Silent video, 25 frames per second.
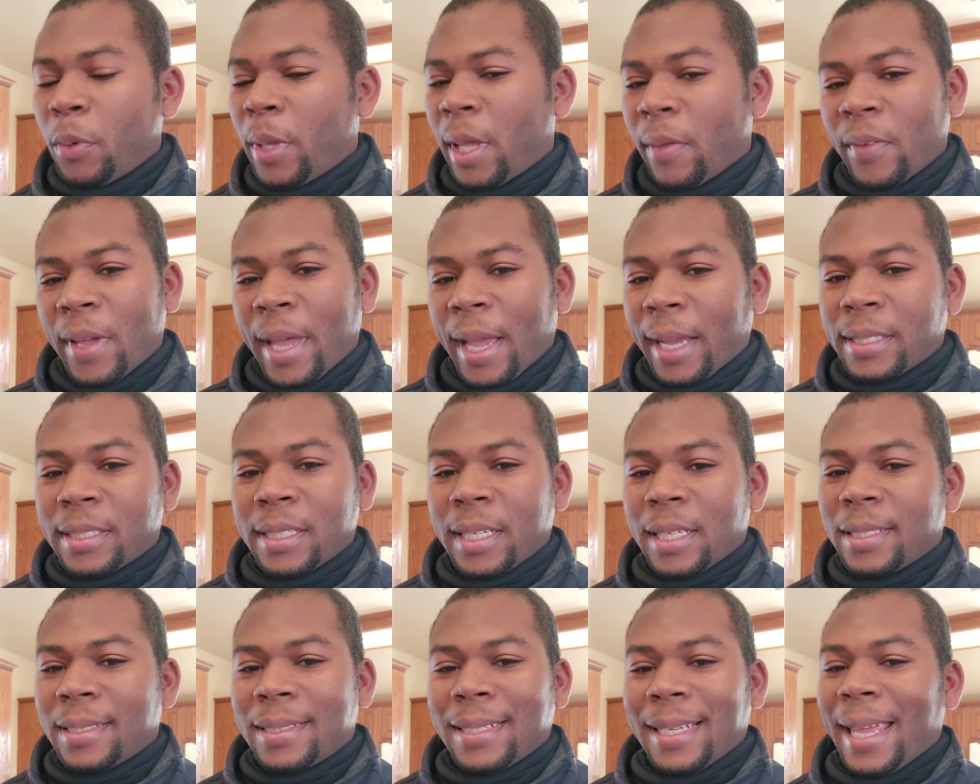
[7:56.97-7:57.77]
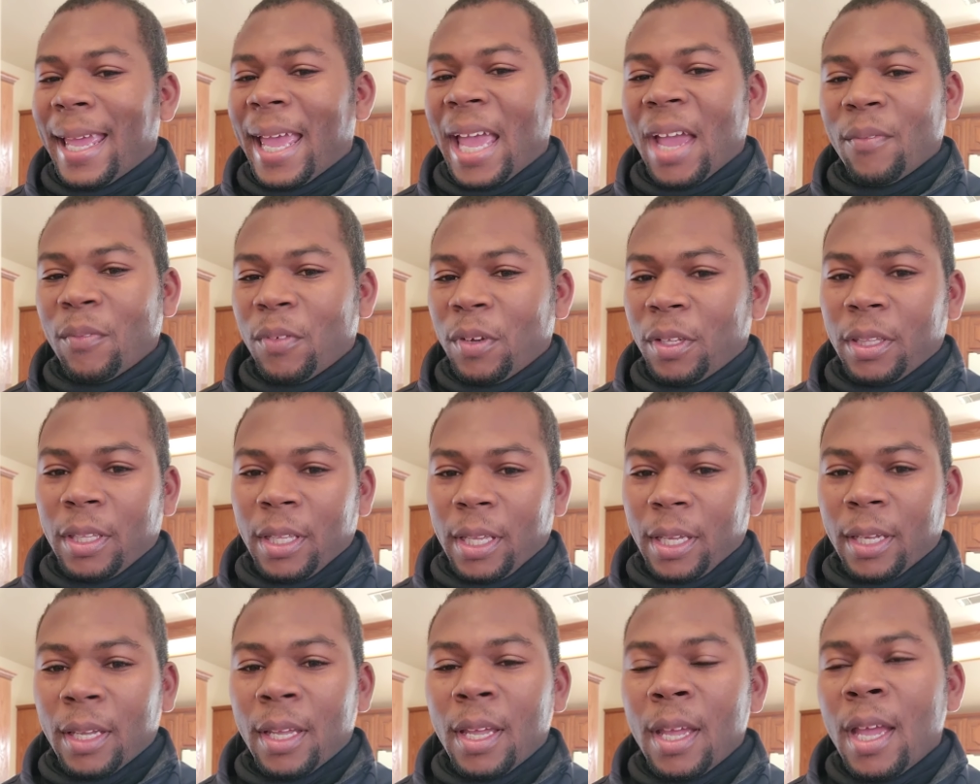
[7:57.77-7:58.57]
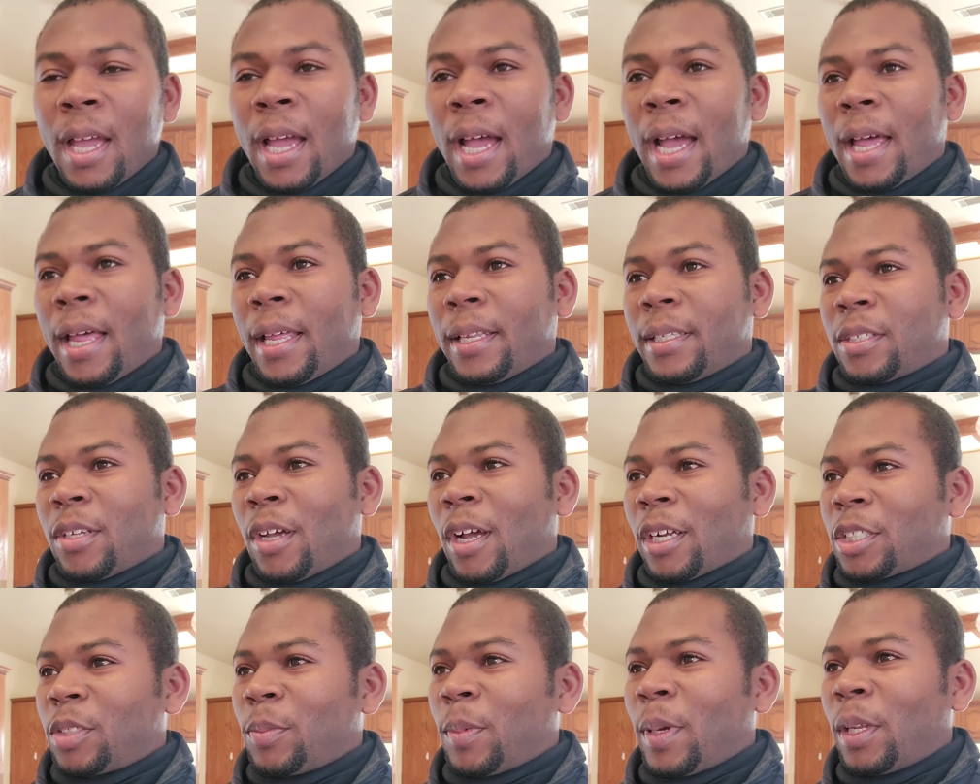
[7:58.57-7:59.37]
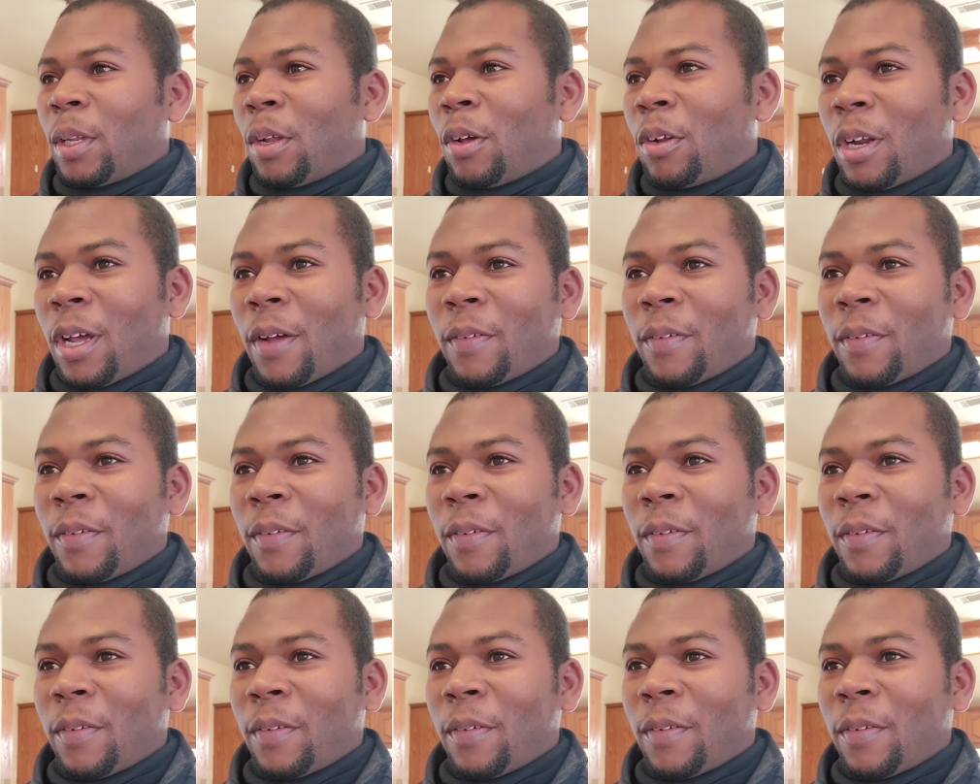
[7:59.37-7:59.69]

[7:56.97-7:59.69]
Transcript: We have access to everything. I talked to my loan